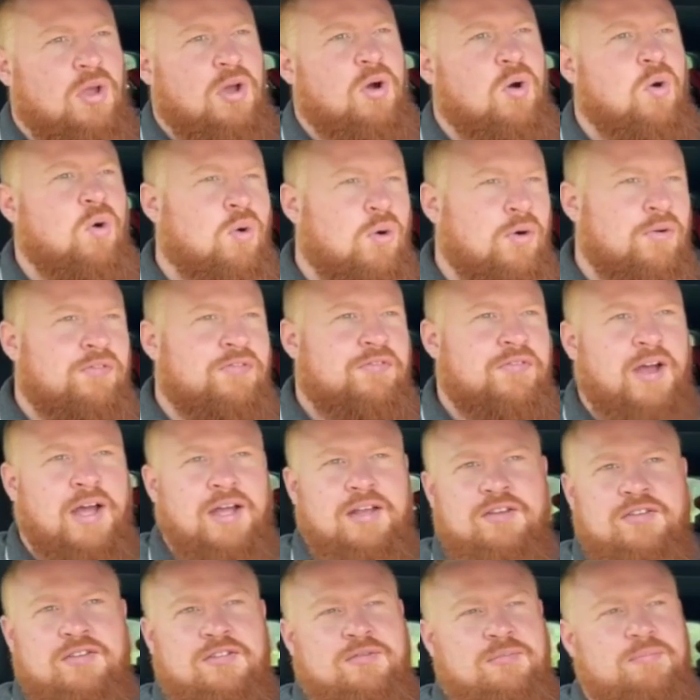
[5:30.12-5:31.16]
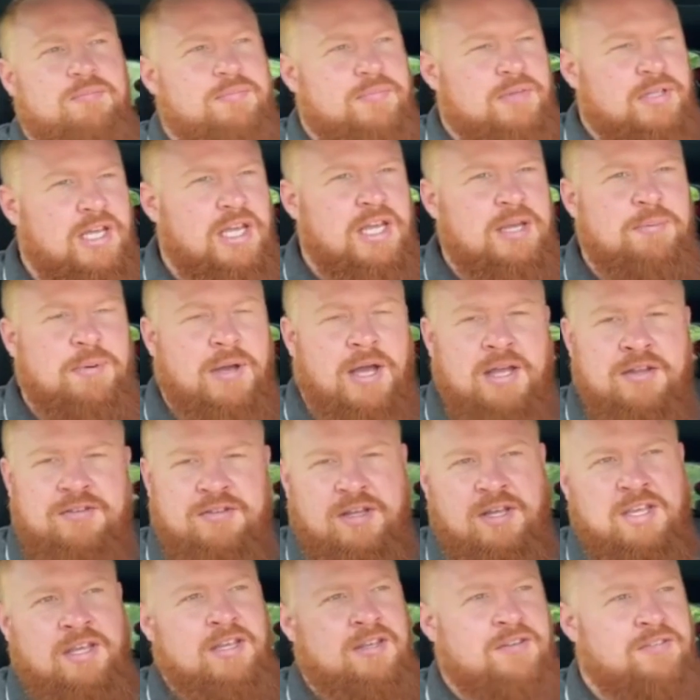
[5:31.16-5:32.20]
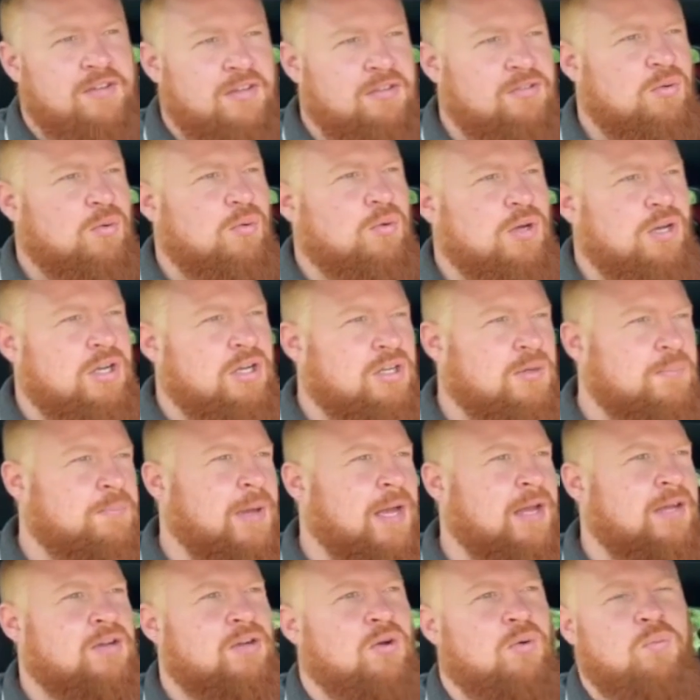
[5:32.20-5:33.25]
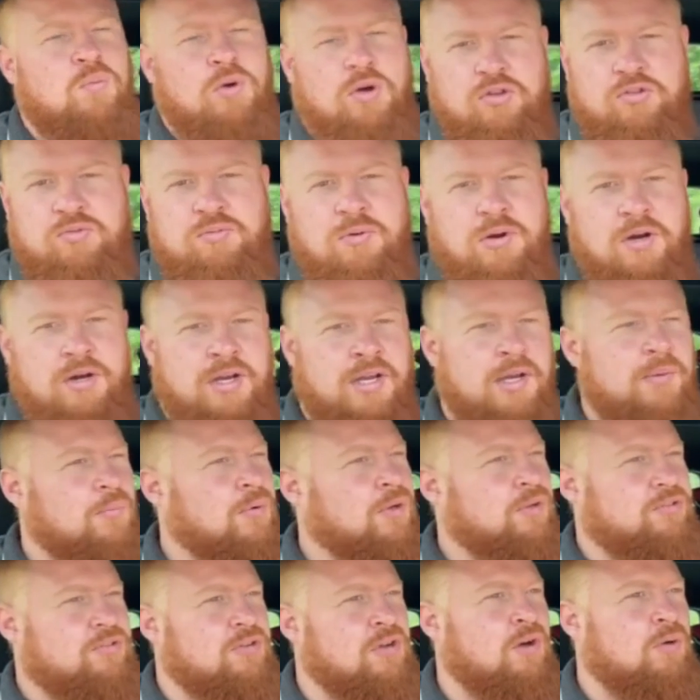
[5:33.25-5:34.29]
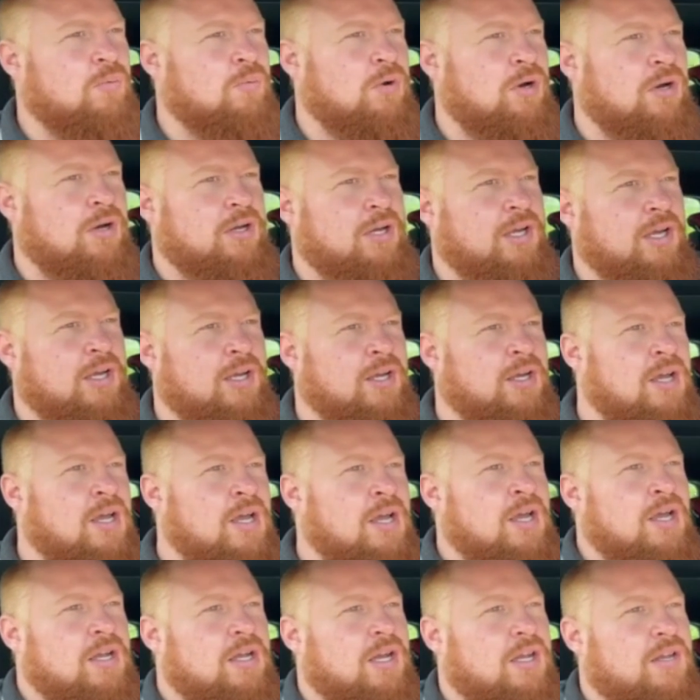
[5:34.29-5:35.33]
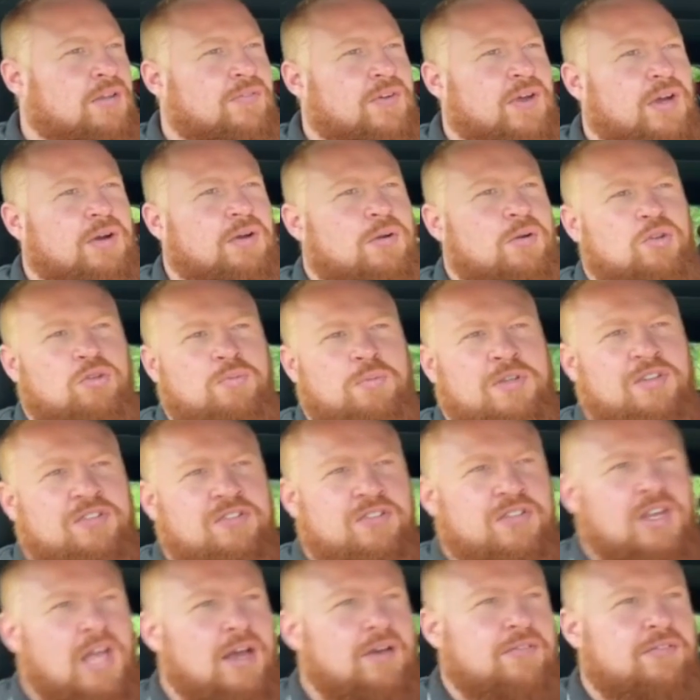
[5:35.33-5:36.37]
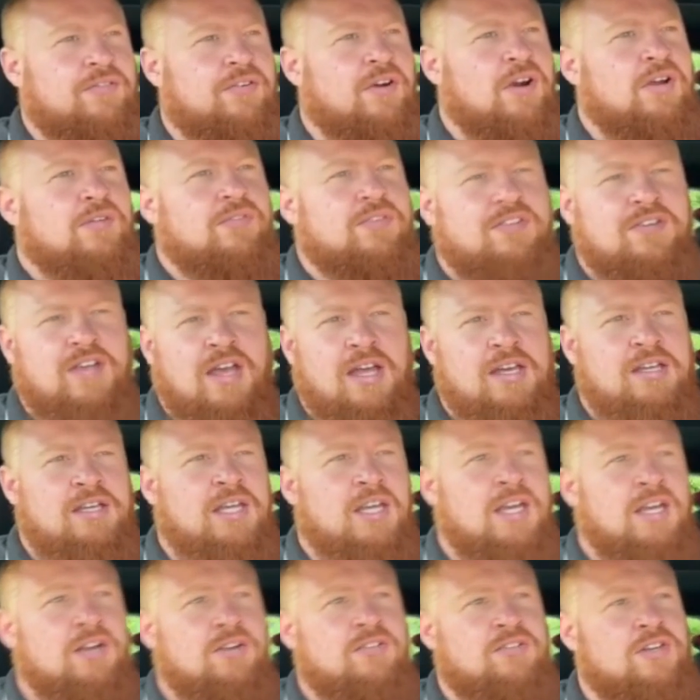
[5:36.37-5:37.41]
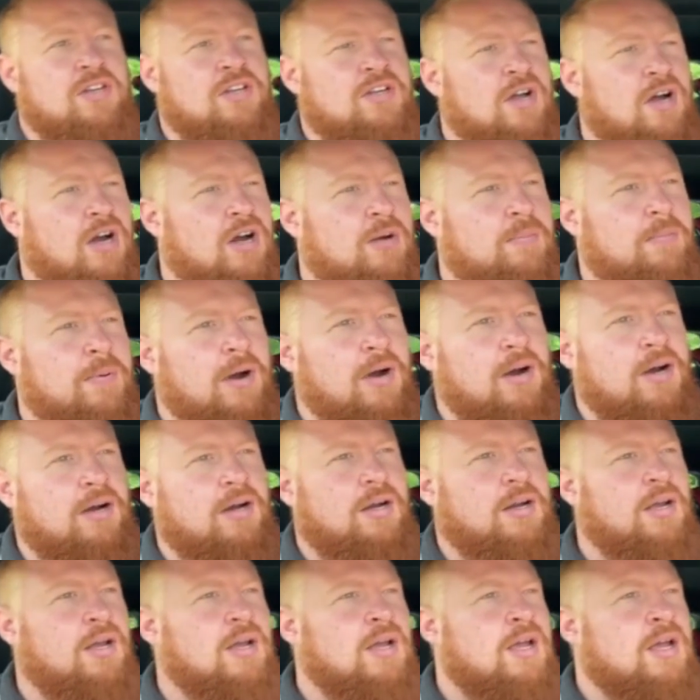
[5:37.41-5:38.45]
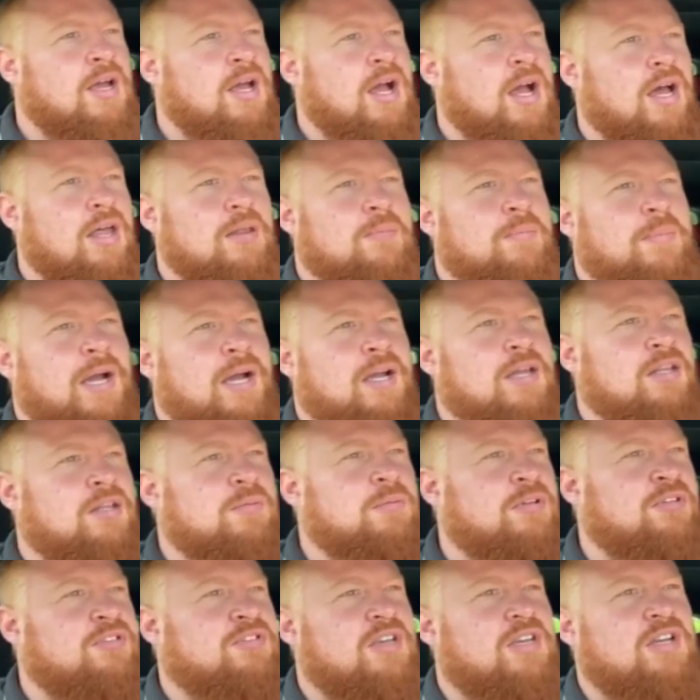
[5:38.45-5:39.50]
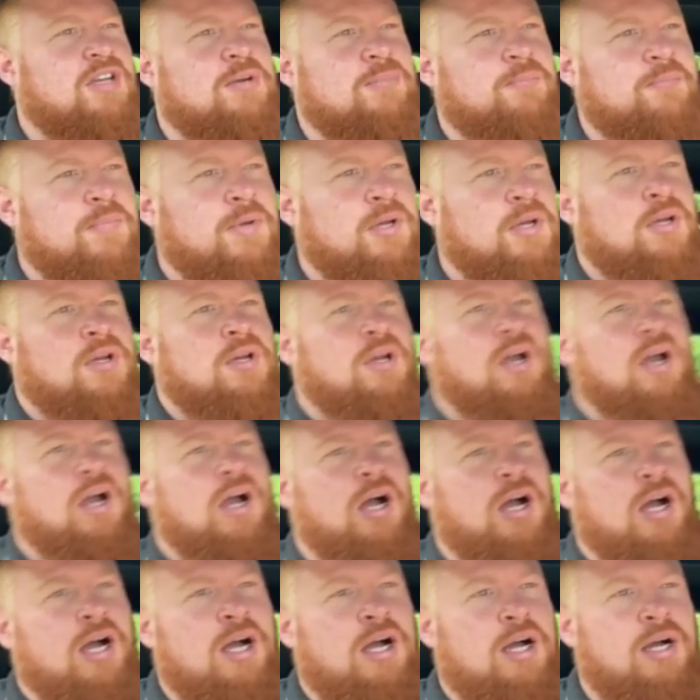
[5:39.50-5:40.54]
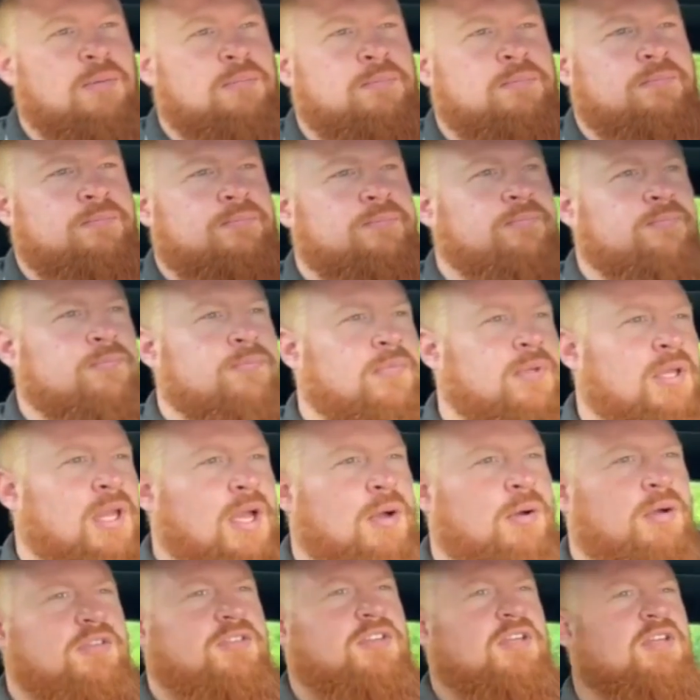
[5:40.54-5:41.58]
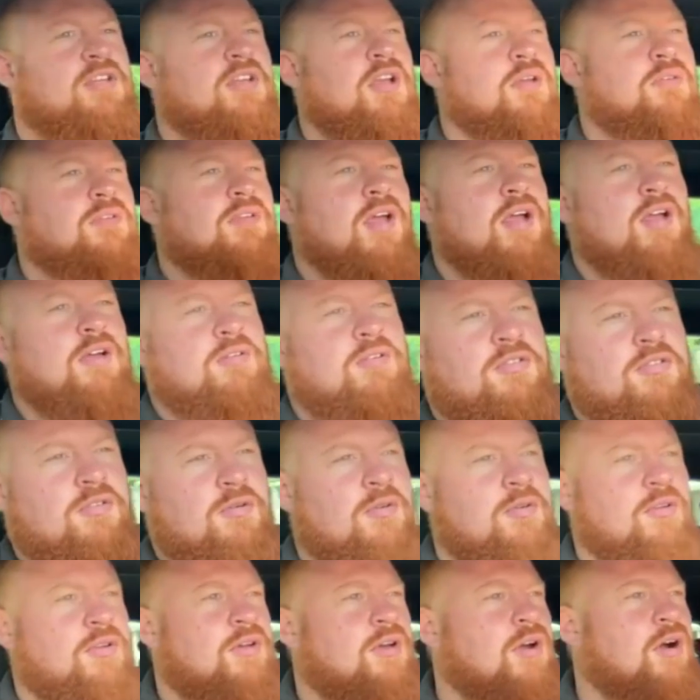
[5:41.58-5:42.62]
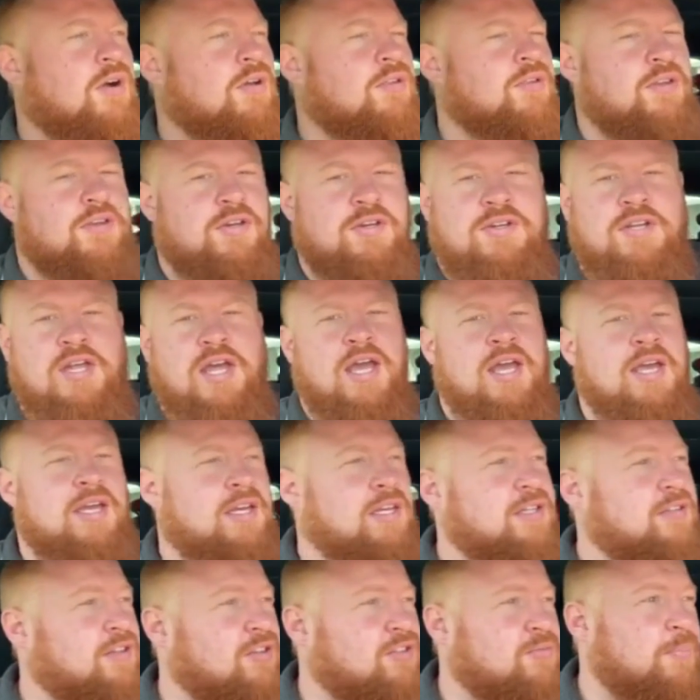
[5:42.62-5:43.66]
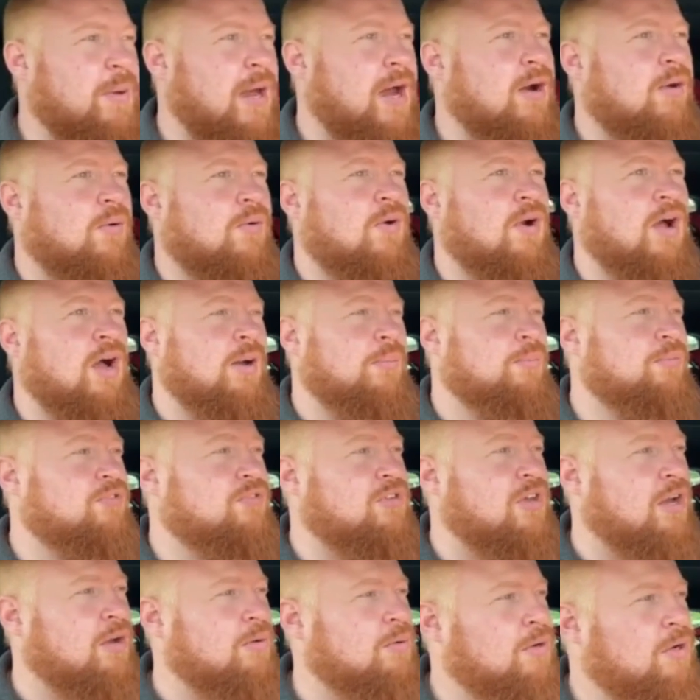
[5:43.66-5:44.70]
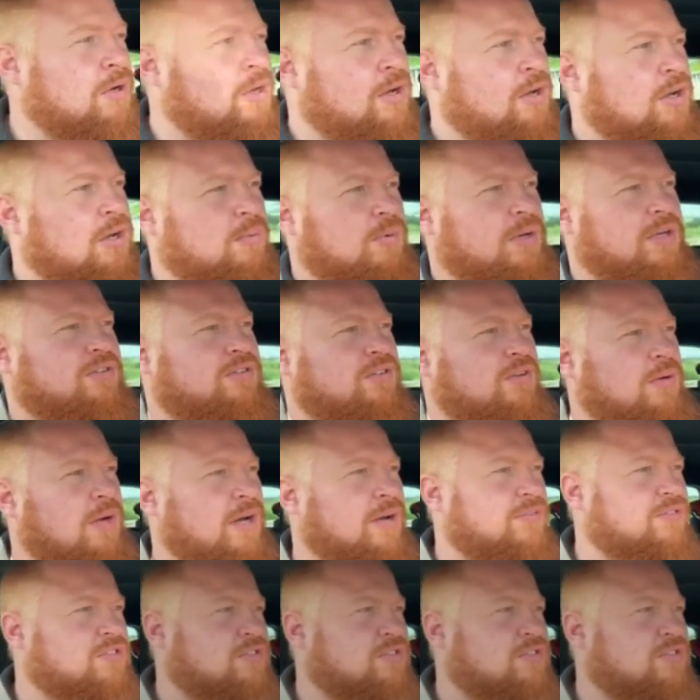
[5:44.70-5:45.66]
or in fact keep it as it is. It's all going to depend on what's working, what's not working. Now, the vehicle's been sat for over 10 years in a car park at the back of the museum. Now, I did go down to the car the other day, and it does power up, so we do have